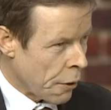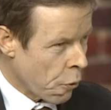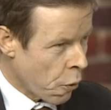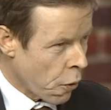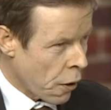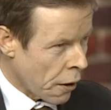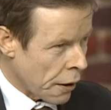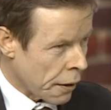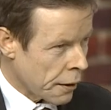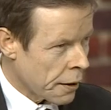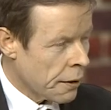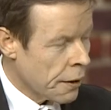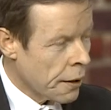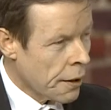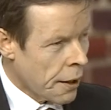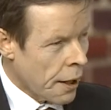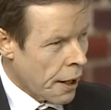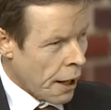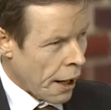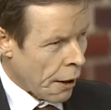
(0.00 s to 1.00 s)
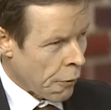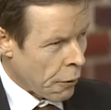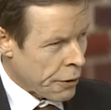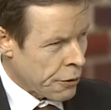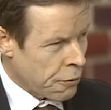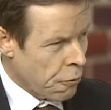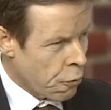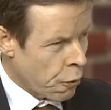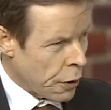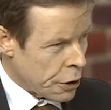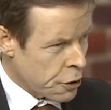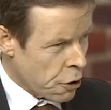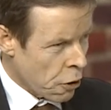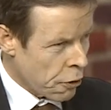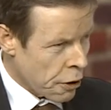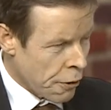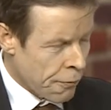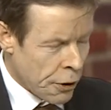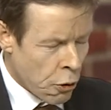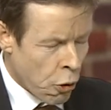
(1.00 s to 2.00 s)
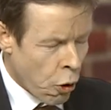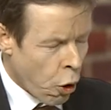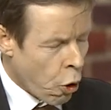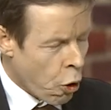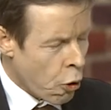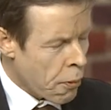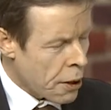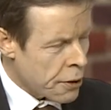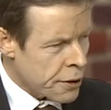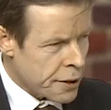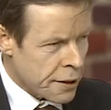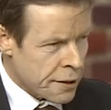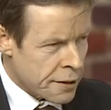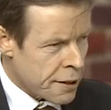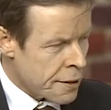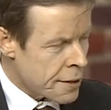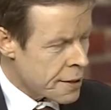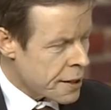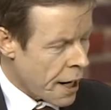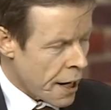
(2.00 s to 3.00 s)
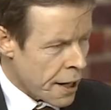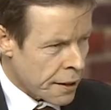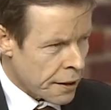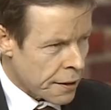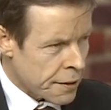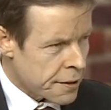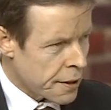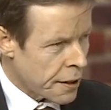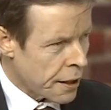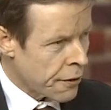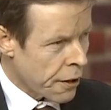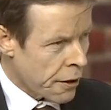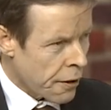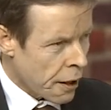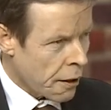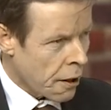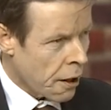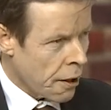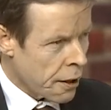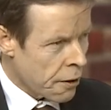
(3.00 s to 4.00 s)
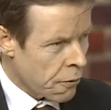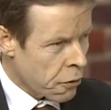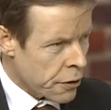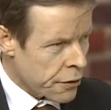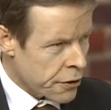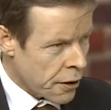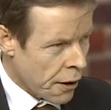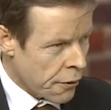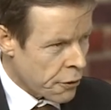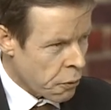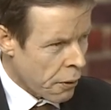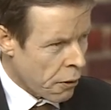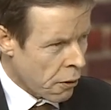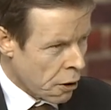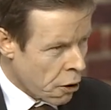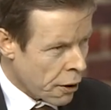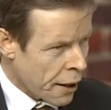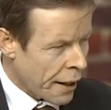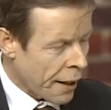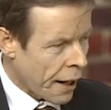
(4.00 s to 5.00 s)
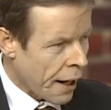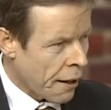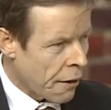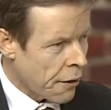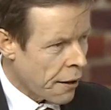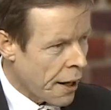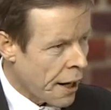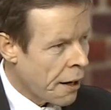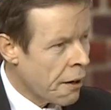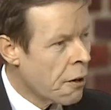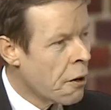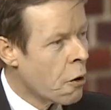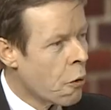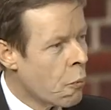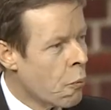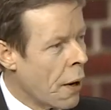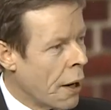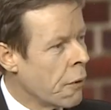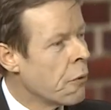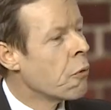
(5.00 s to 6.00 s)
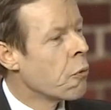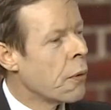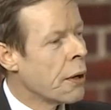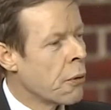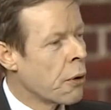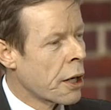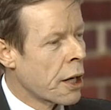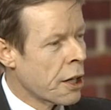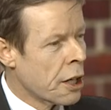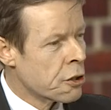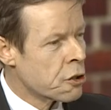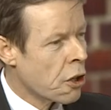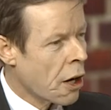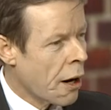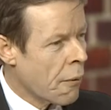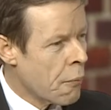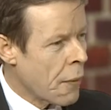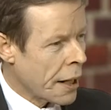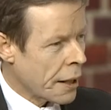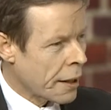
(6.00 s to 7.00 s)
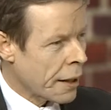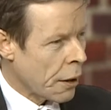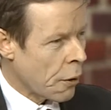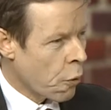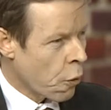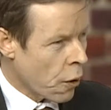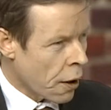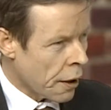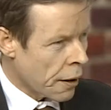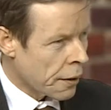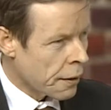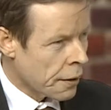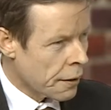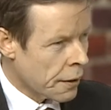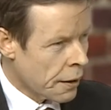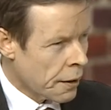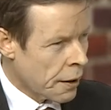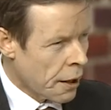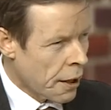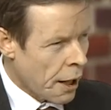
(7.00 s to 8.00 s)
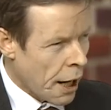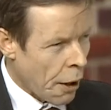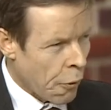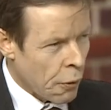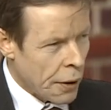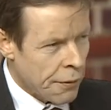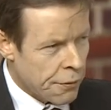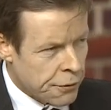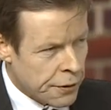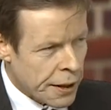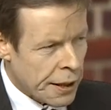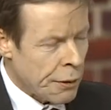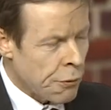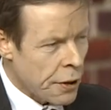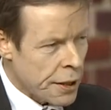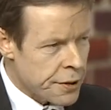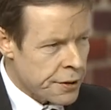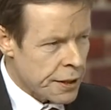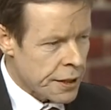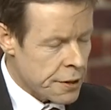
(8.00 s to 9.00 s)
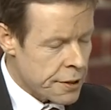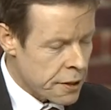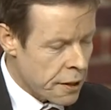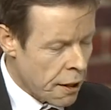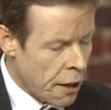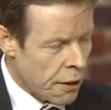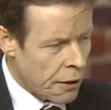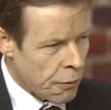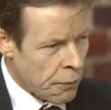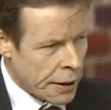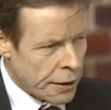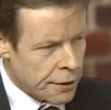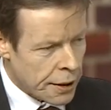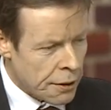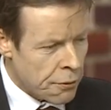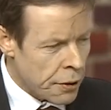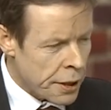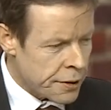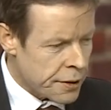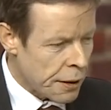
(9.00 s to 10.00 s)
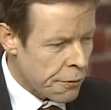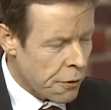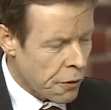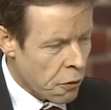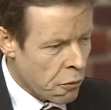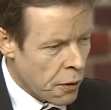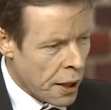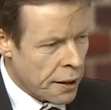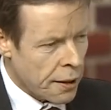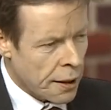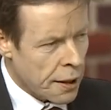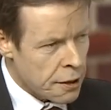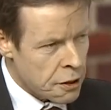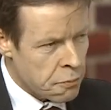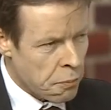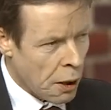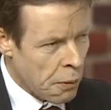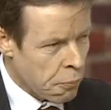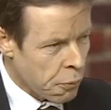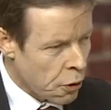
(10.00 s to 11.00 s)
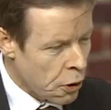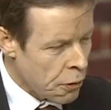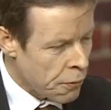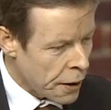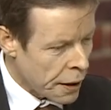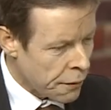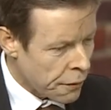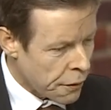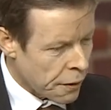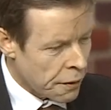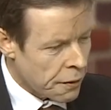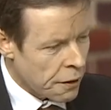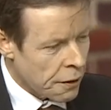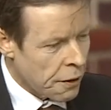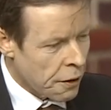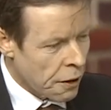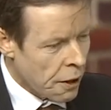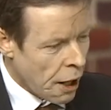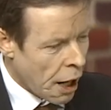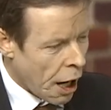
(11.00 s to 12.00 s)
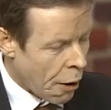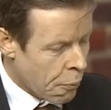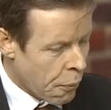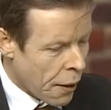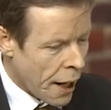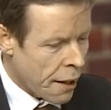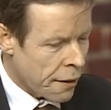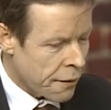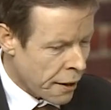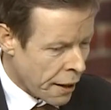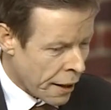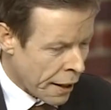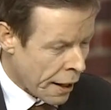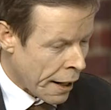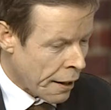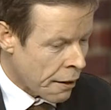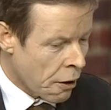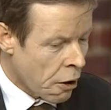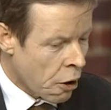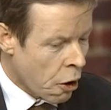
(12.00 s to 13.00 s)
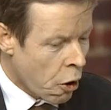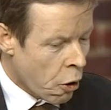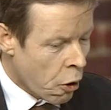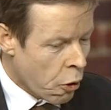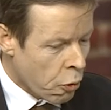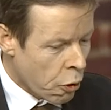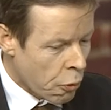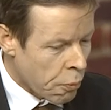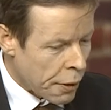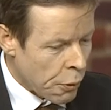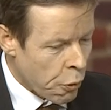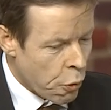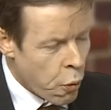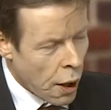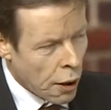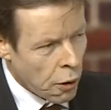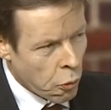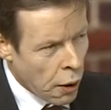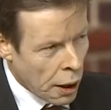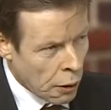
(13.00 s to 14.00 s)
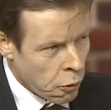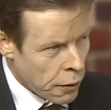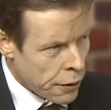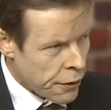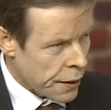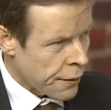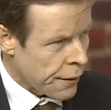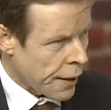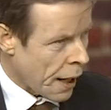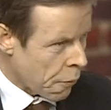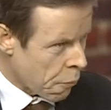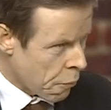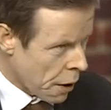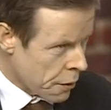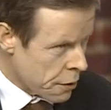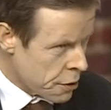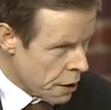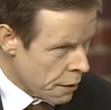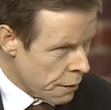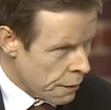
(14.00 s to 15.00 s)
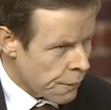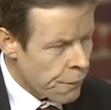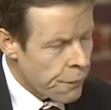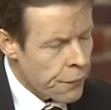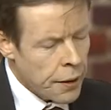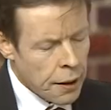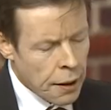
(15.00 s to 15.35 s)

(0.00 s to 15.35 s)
it work. And we, we took the view almost instantaneously that the kind of reserves we were looking at there meant we were going to try and make it work. And we've de-risked this slowly. We de-risked it for the regulators by proving that abandoning it would be well, well within that budget.